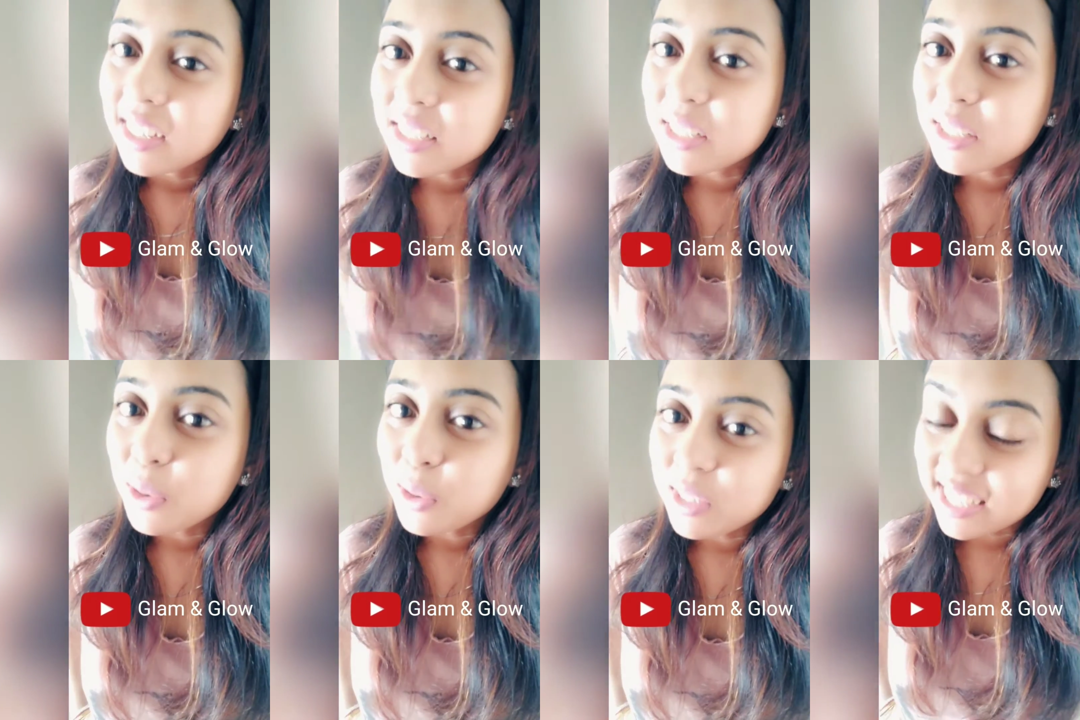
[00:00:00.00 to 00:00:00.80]

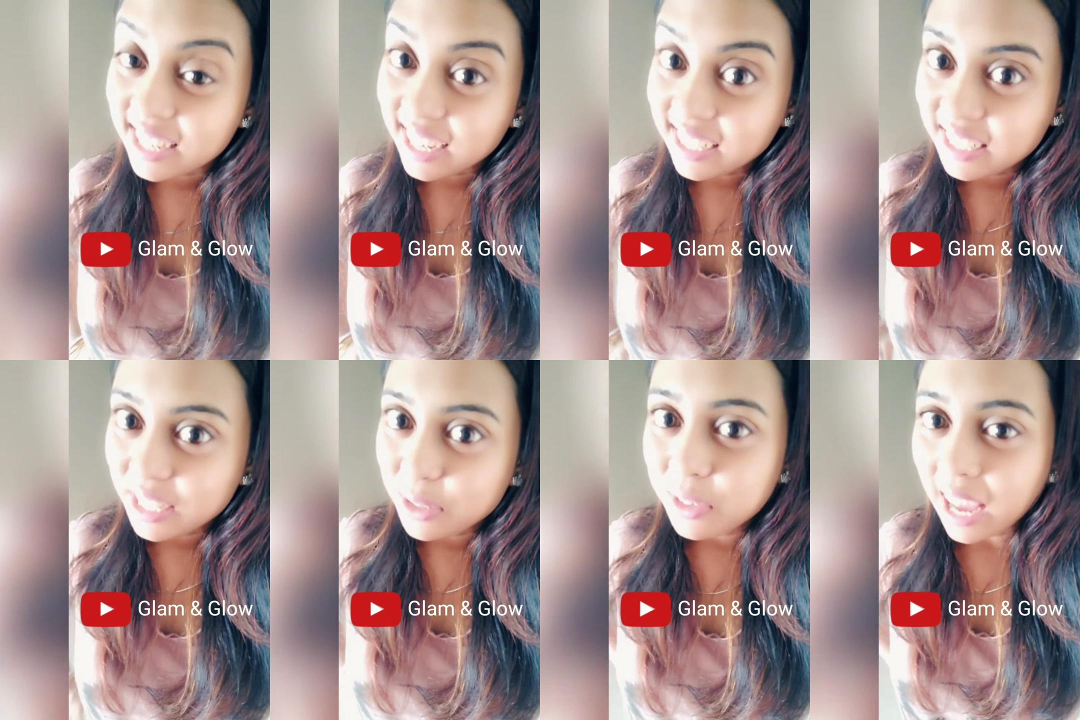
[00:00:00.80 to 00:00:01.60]
So stay
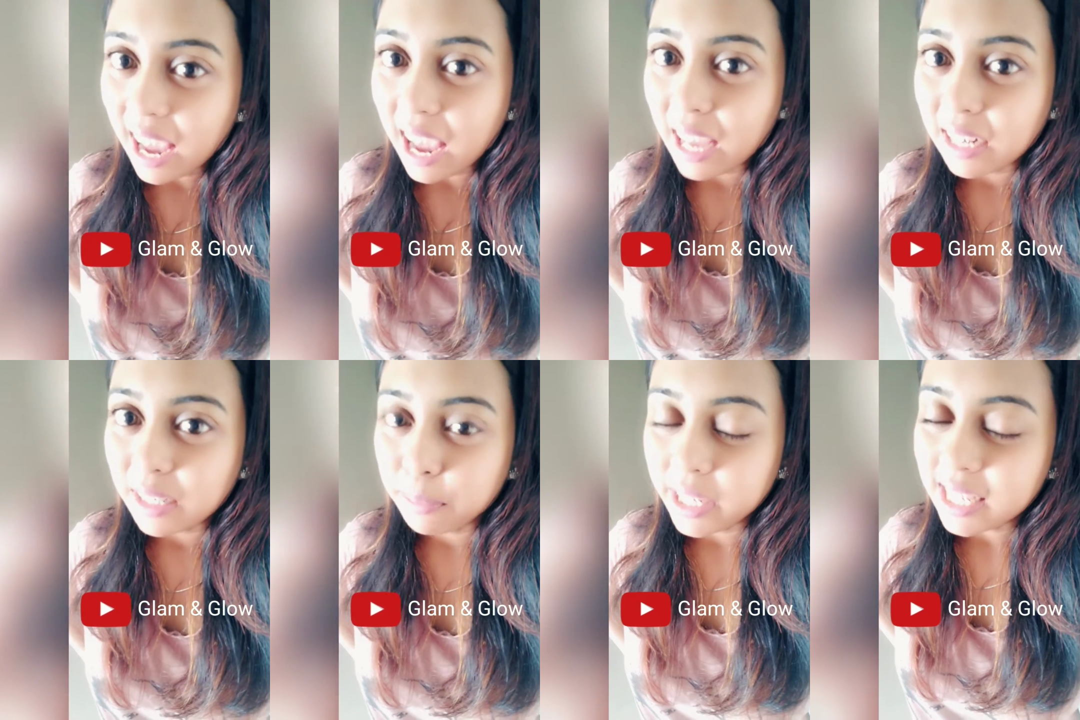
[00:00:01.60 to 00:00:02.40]
tuned and
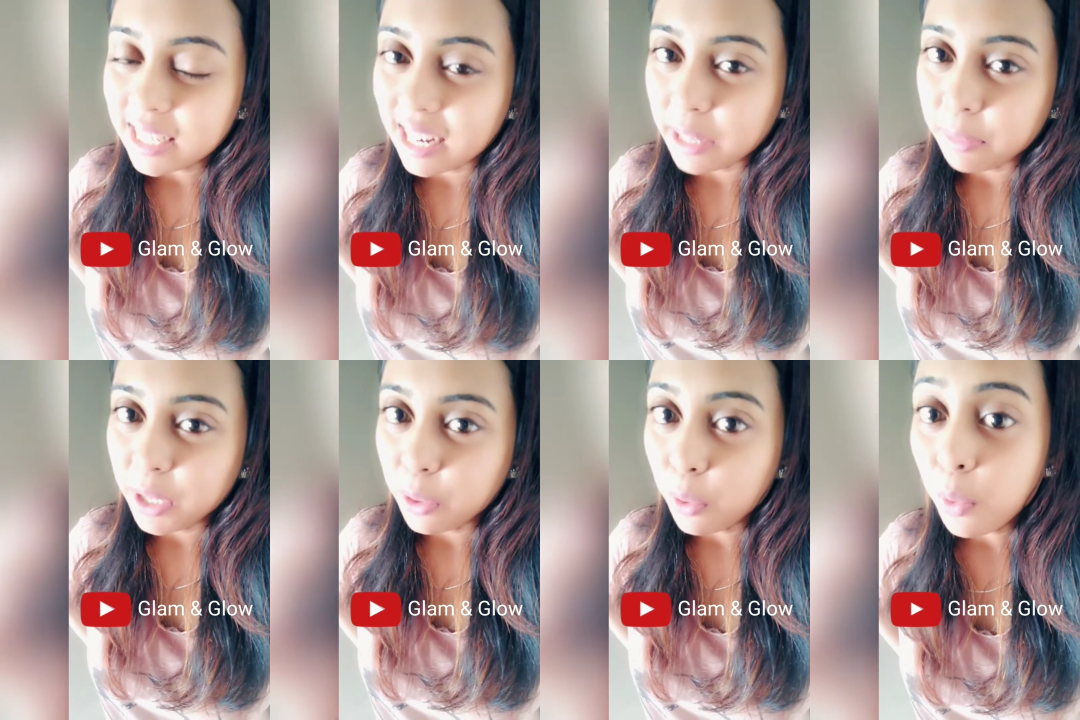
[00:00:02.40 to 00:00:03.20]
please let me
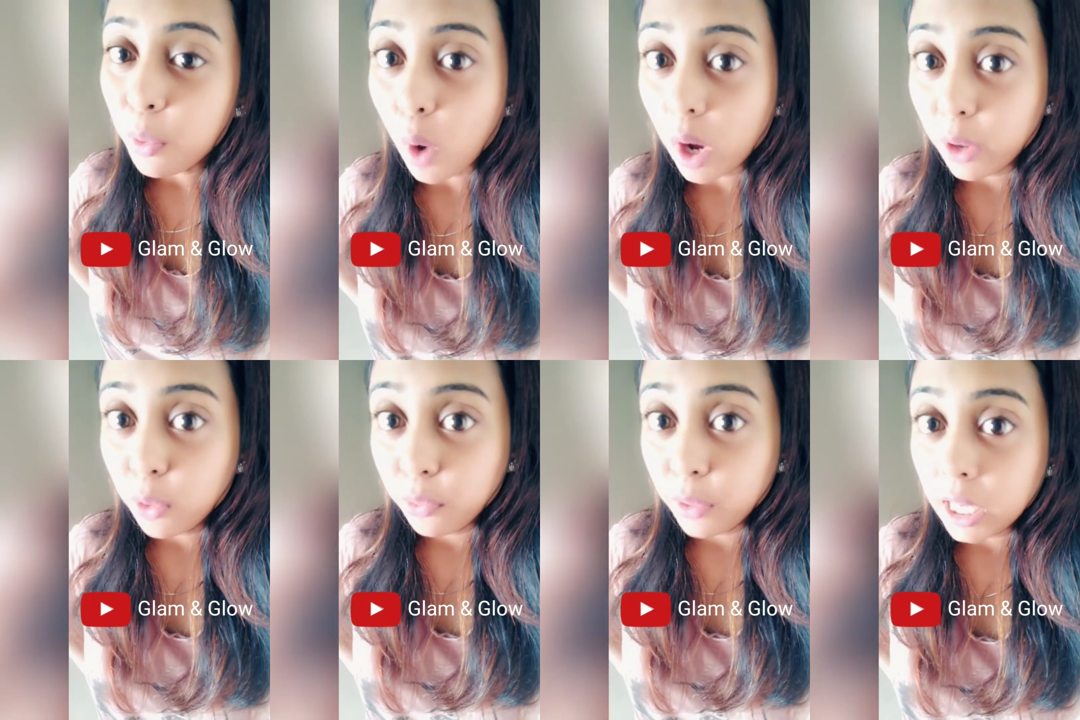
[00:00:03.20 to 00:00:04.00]
know what you
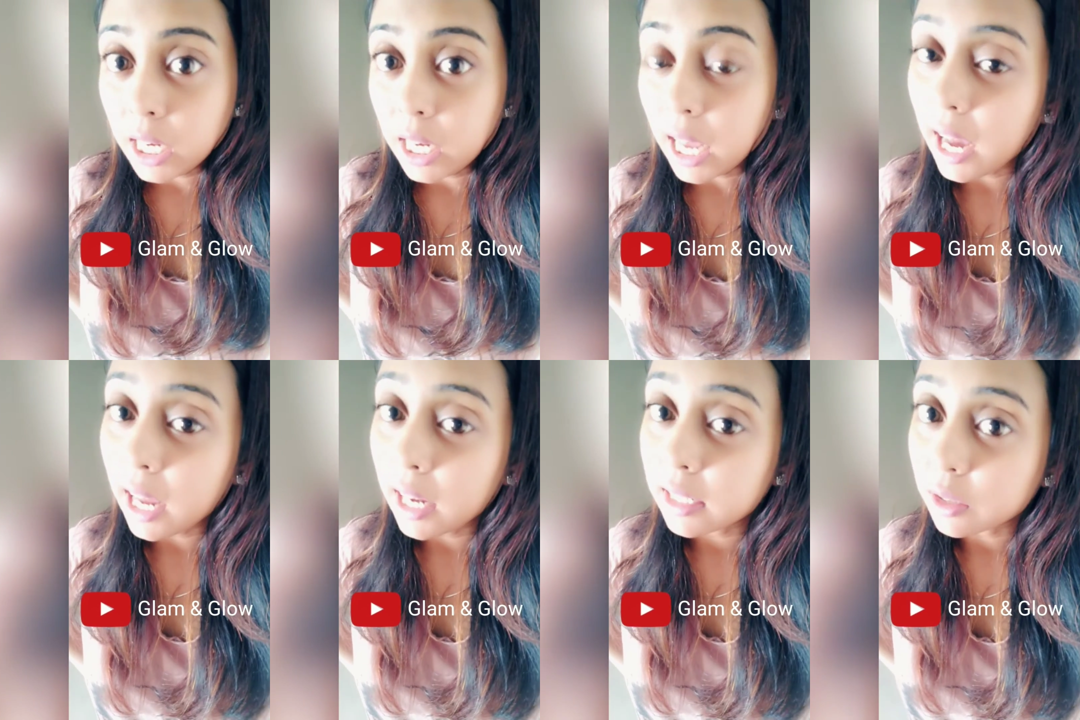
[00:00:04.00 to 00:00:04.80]
feel
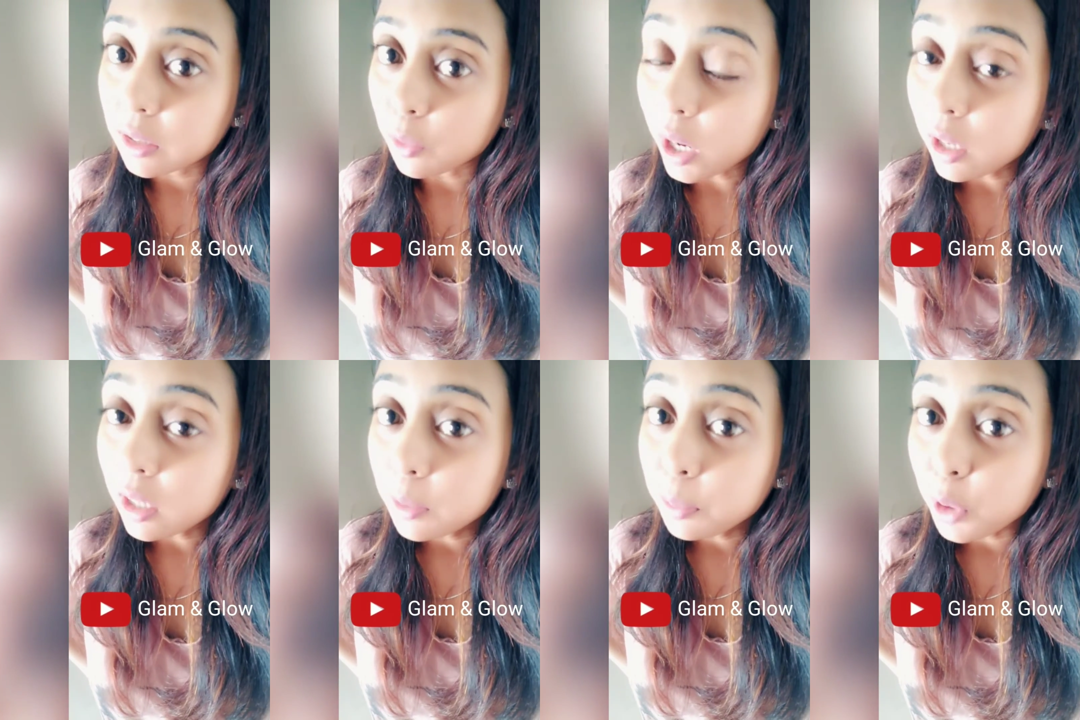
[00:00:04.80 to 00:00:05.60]
and what are
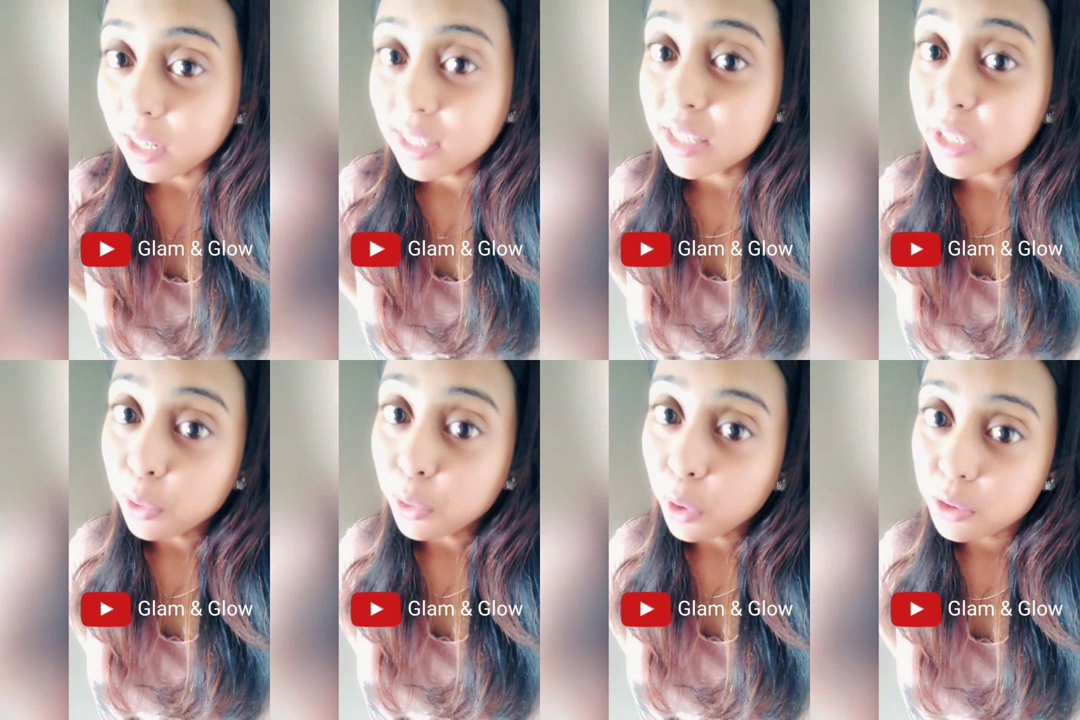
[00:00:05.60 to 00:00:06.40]
the products you
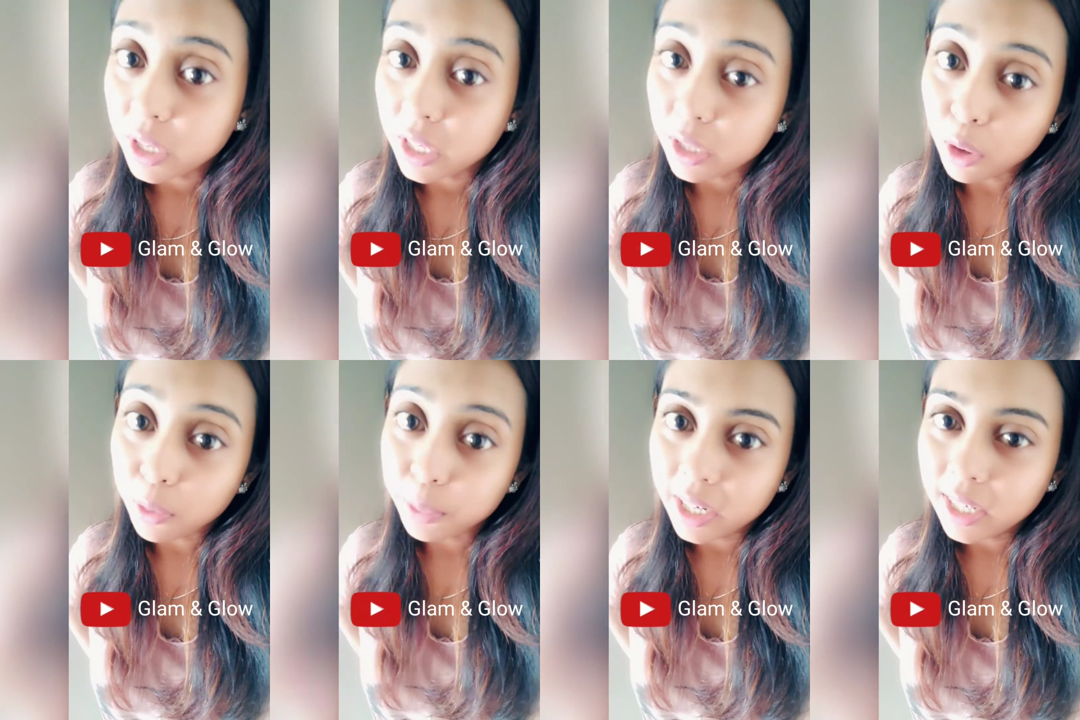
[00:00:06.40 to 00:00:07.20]
also
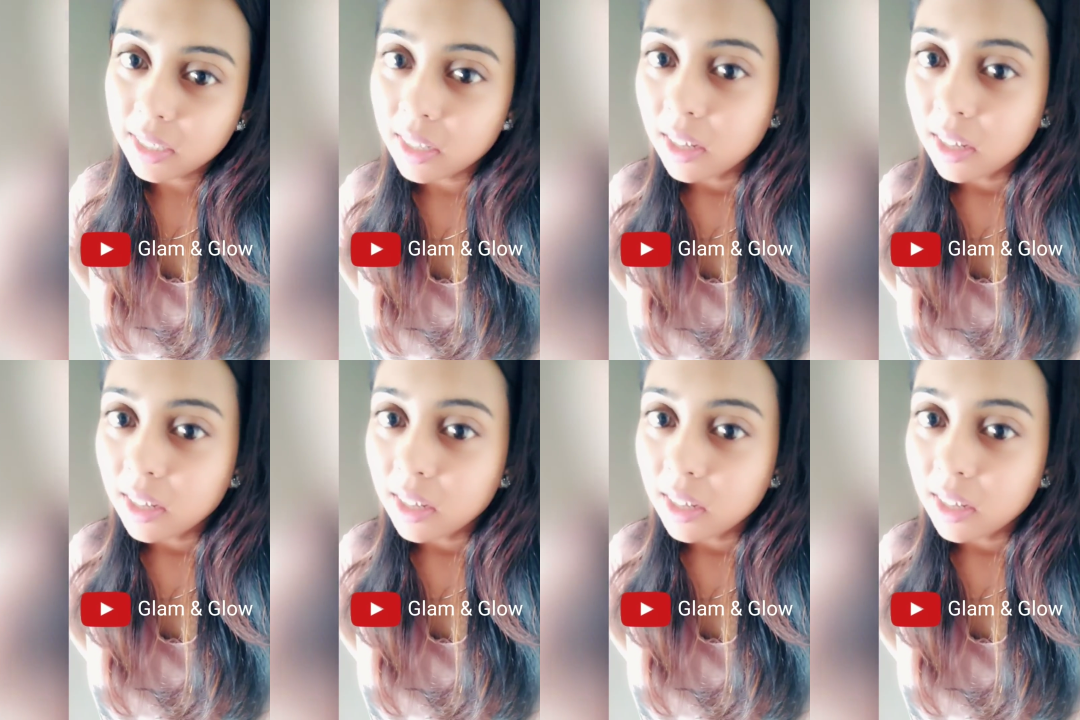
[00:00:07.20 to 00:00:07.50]
incorporate